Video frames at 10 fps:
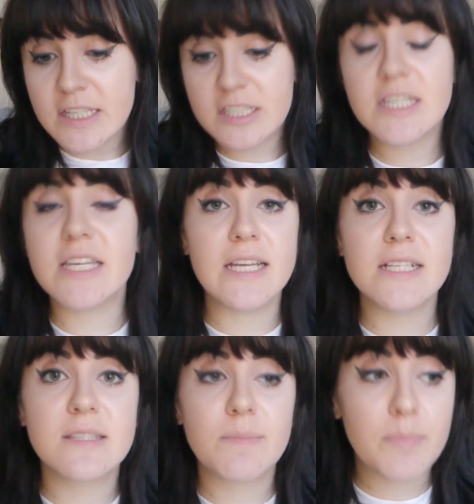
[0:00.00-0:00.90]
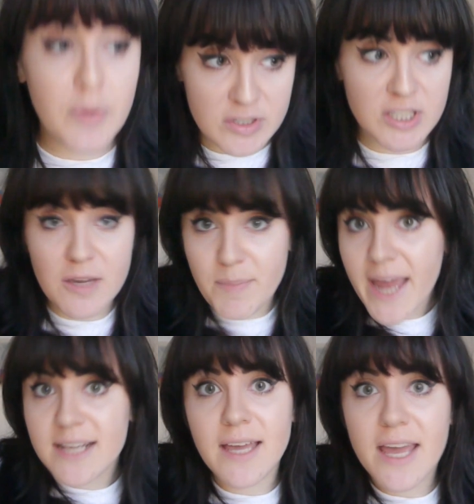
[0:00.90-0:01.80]
she is pushing
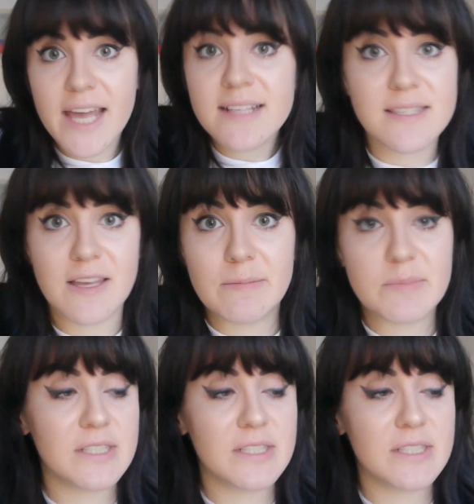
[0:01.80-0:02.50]
back against them.